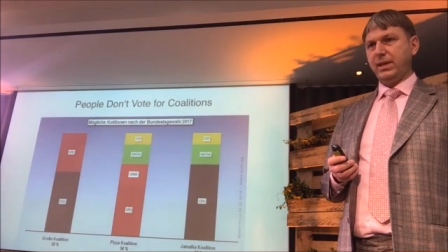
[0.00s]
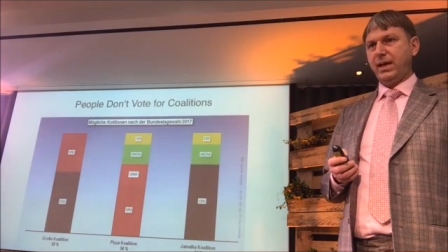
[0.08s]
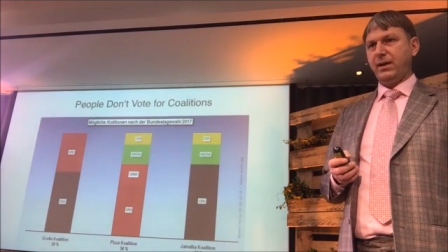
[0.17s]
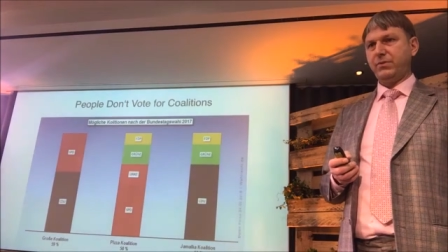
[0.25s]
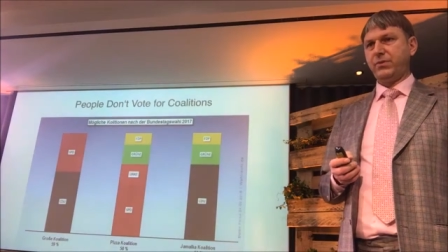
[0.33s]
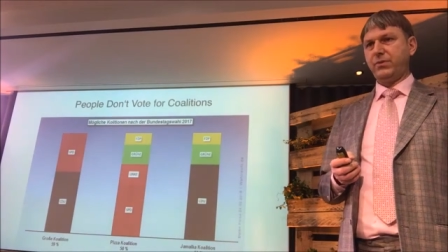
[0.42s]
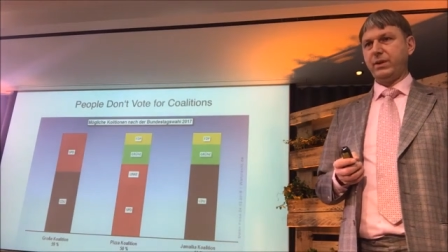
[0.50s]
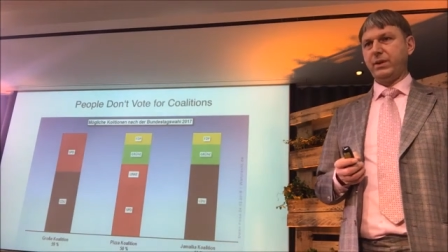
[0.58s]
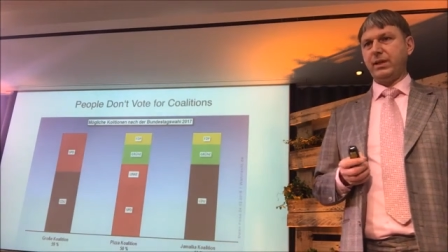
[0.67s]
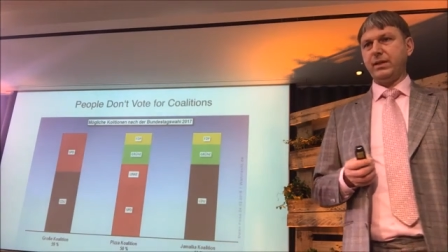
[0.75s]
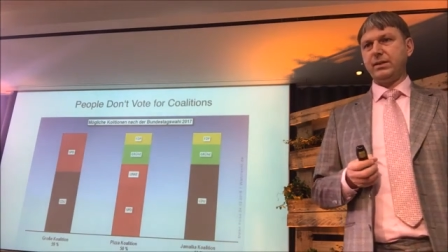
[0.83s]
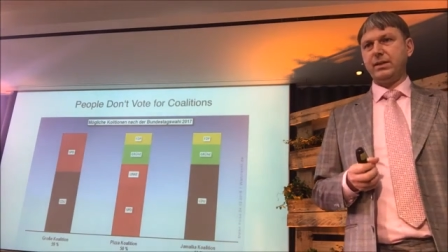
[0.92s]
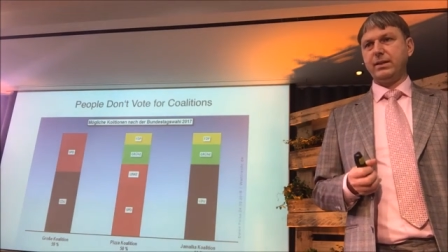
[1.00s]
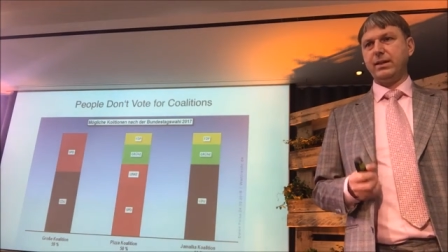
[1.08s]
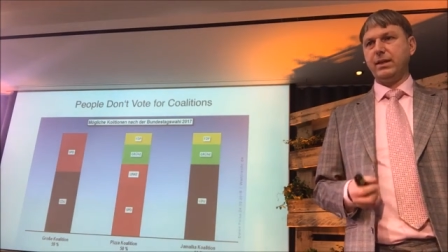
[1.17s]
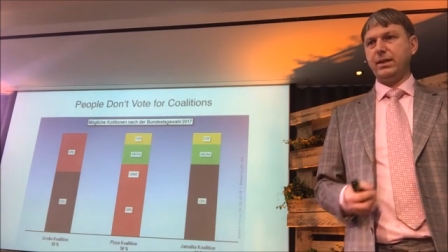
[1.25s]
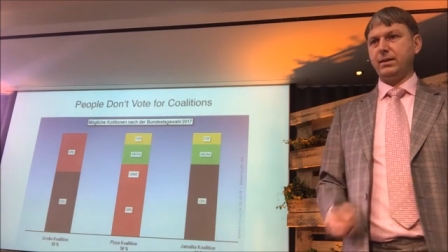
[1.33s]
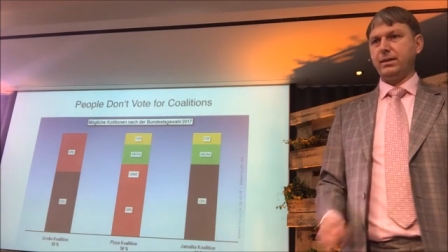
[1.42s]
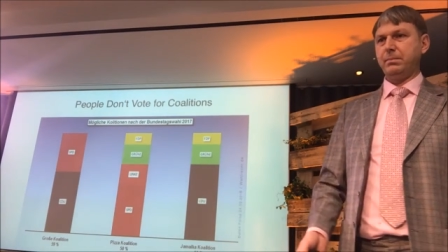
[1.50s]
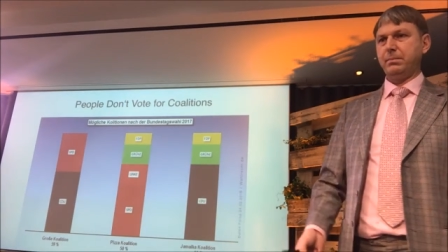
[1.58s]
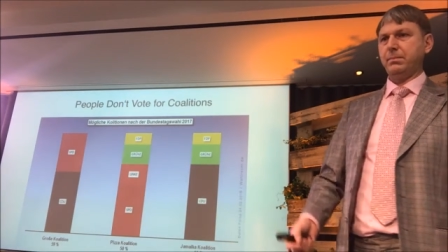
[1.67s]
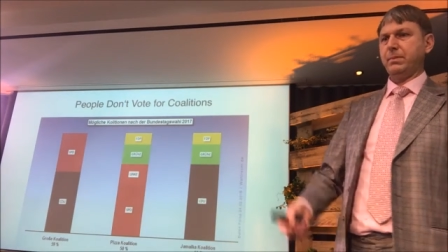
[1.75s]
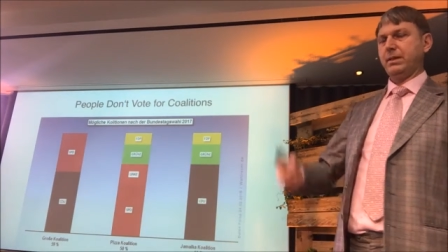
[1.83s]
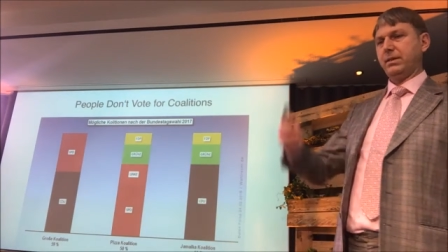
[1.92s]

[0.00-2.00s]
we have uh, um,